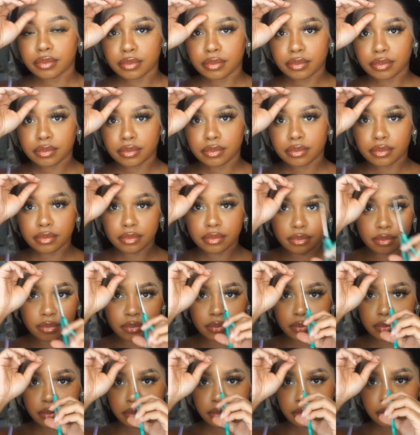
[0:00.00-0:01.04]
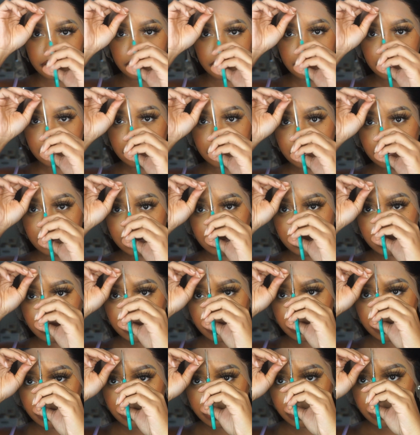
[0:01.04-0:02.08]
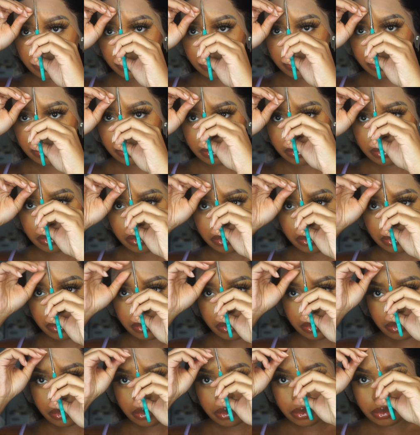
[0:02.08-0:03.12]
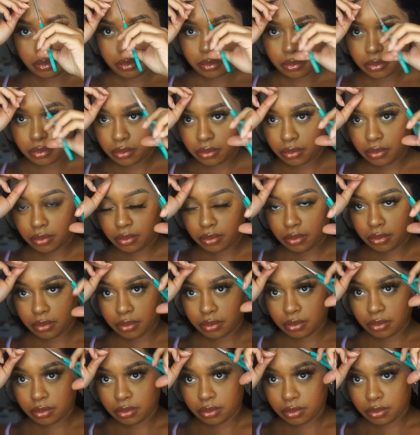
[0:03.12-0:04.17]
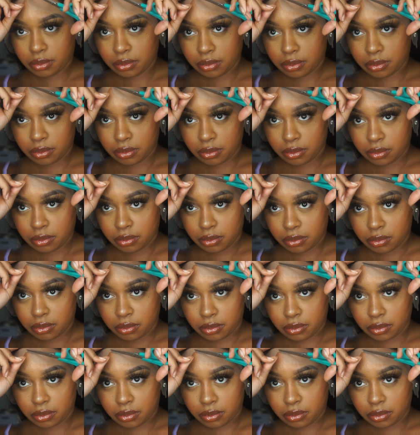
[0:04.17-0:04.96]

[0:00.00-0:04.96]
[no speech]